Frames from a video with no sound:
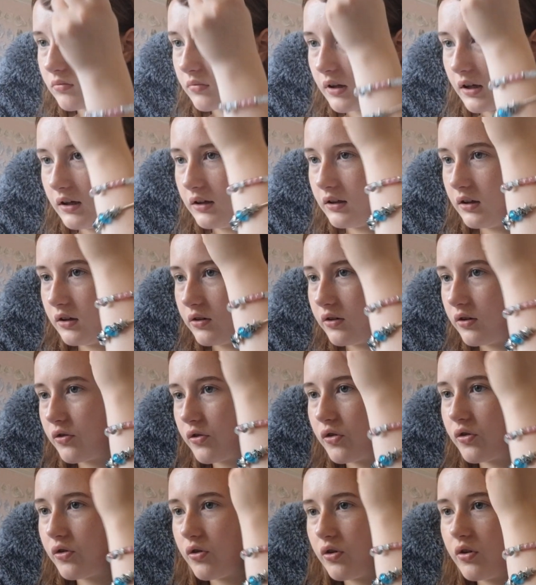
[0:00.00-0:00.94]
Then you
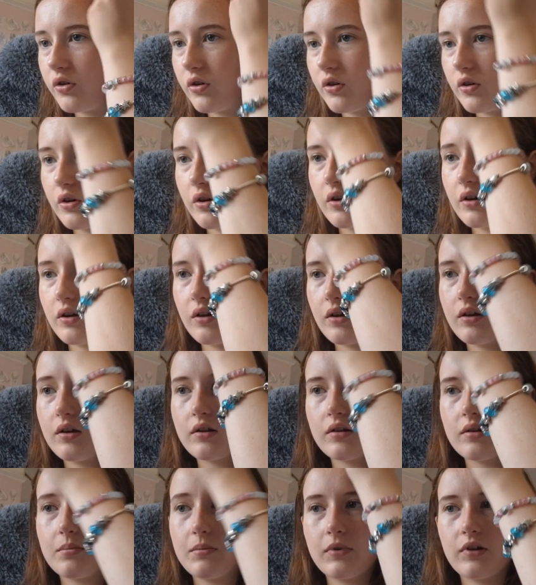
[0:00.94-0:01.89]
just
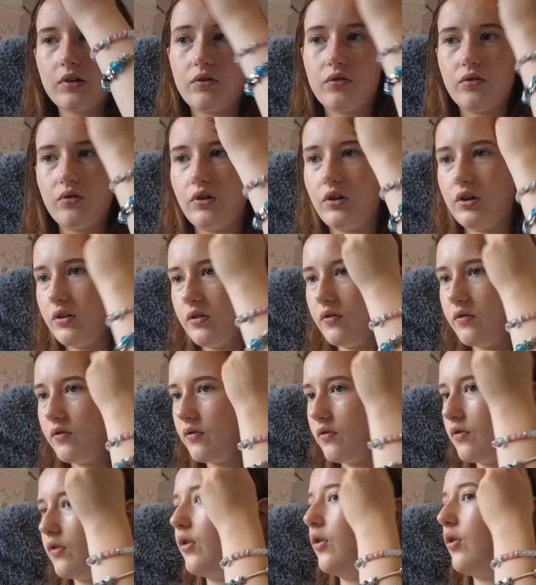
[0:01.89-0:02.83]
smack it on your
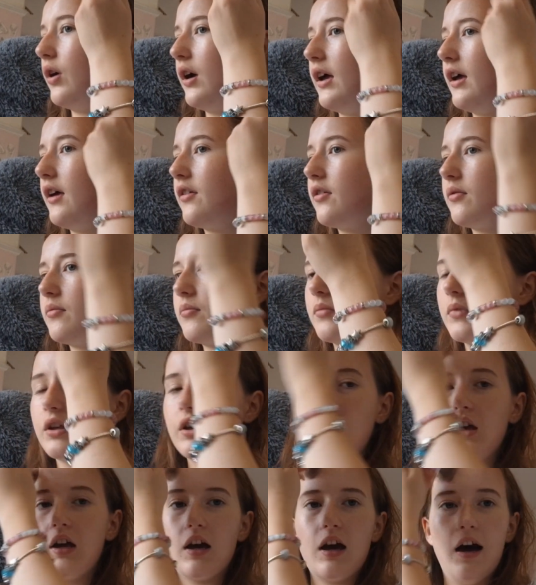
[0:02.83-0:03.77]
forehead.
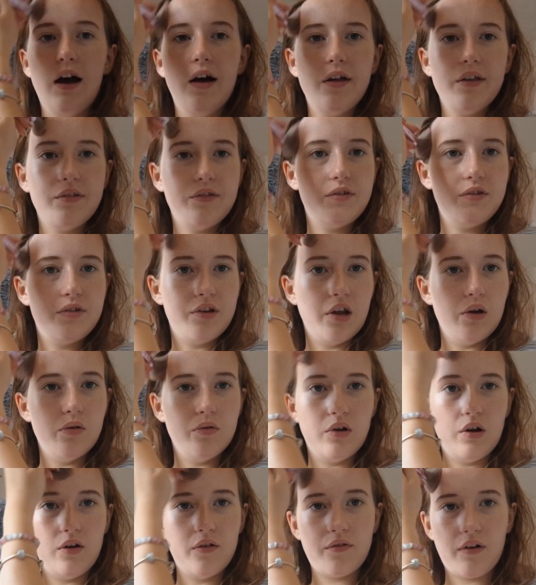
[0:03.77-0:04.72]
I
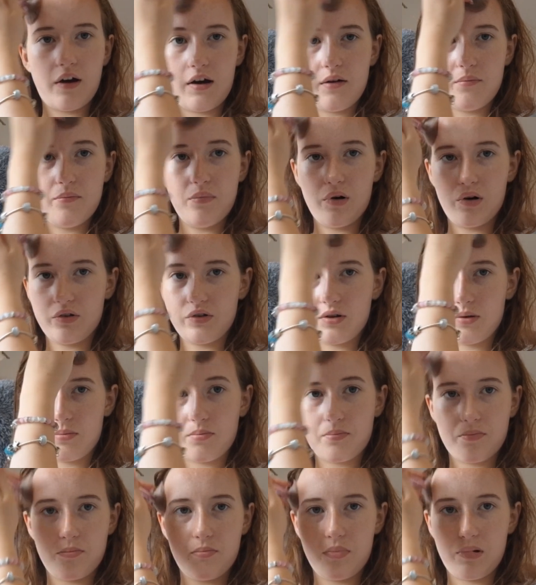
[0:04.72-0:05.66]
don't know if I have bronzer
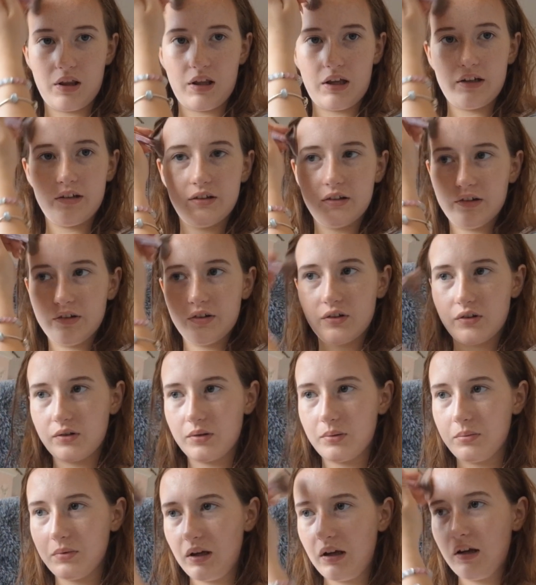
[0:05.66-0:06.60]
blindness or
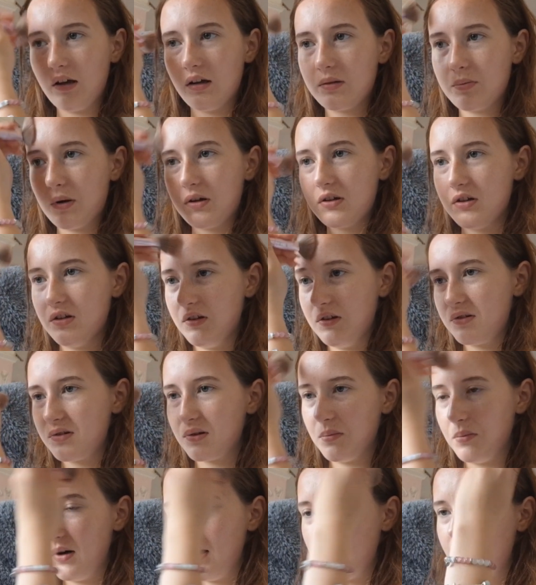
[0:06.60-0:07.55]
something, especially in the
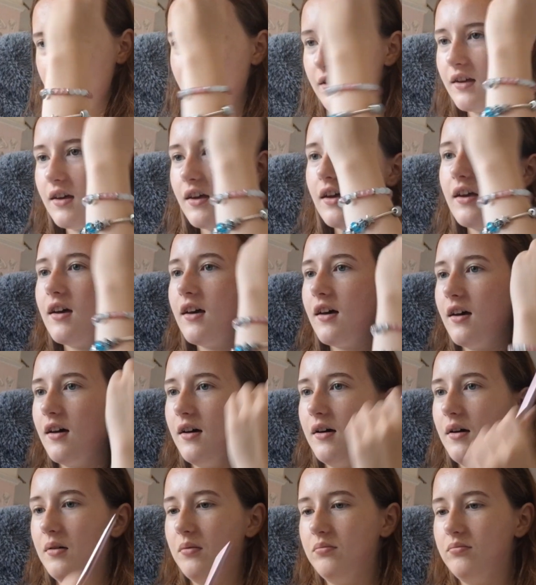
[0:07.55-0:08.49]
summer.
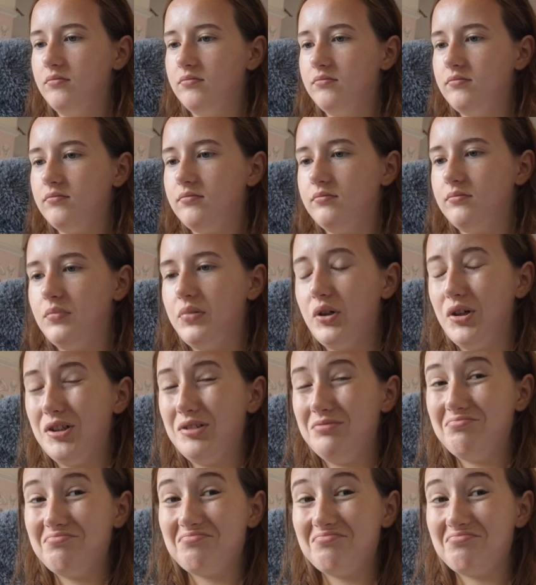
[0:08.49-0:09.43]

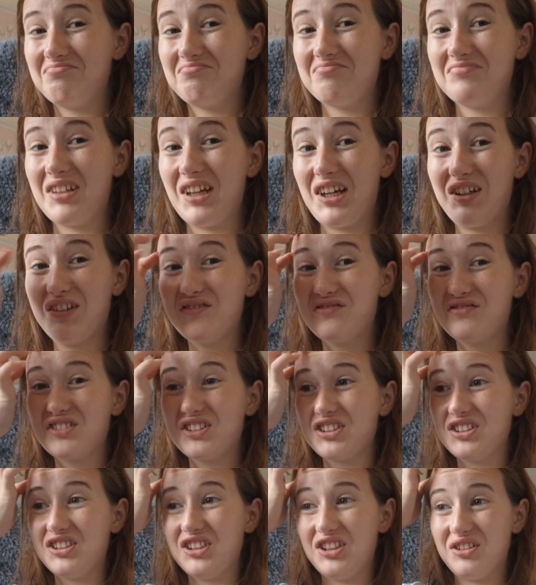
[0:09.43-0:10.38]
But I'll
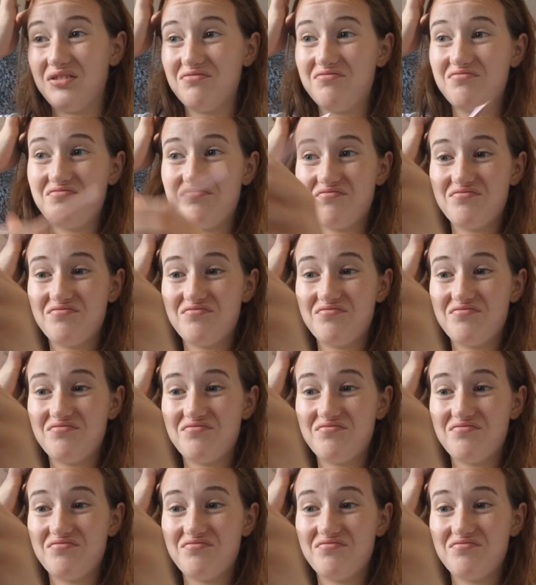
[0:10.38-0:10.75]
bring her.